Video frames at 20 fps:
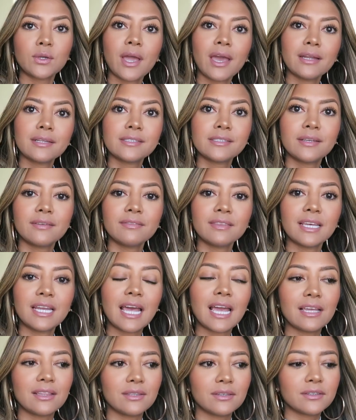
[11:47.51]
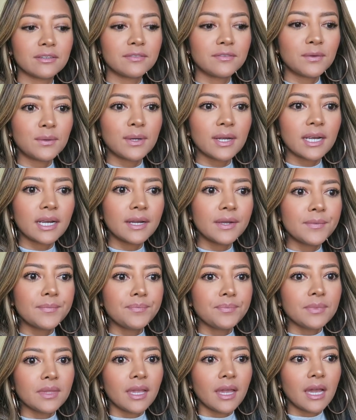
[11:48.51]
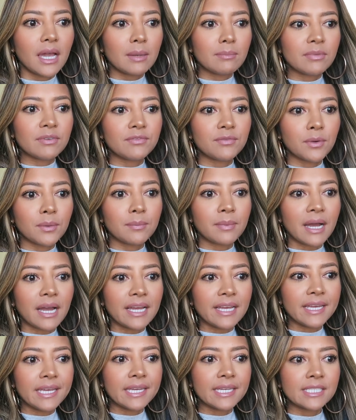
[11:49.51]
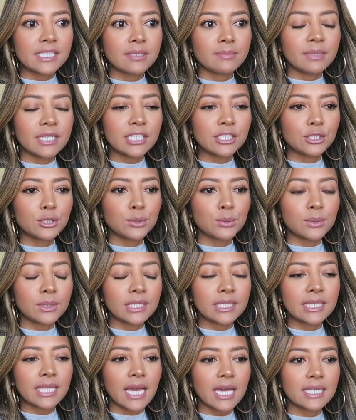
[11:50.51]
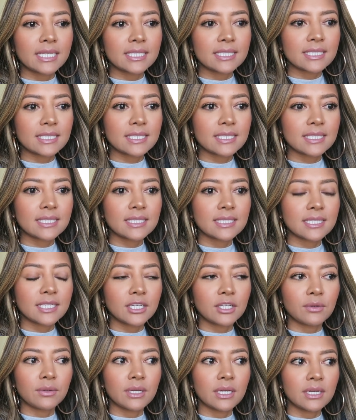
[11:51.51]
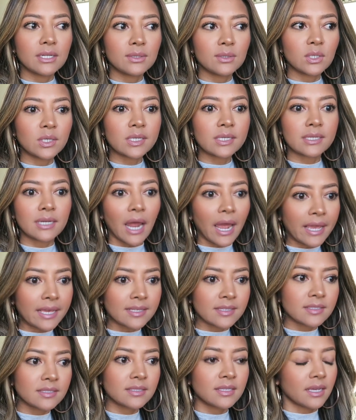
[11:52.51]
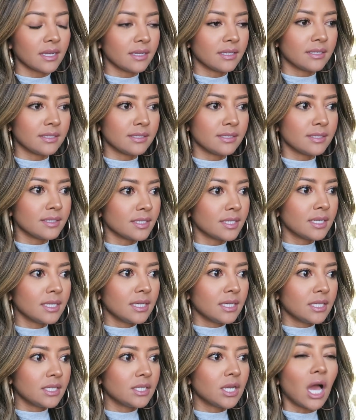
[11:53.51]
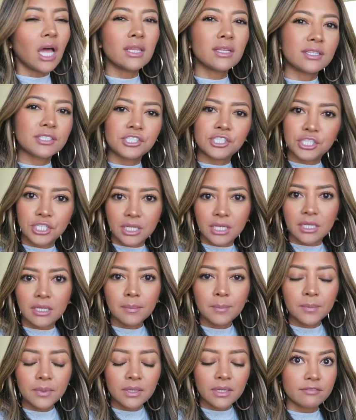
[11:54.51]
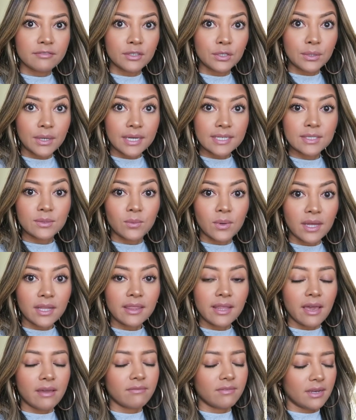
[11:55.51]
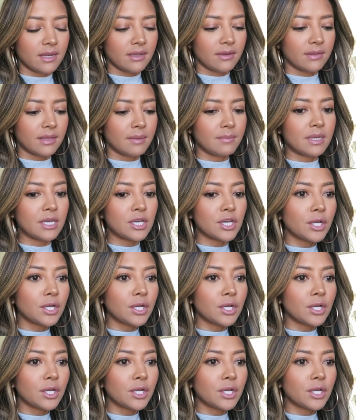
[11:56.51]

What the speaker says: So kind of stuff that I look for before buying to make sure that it's, you know, gonna look nice and not look cheap. If you guys want that video, let me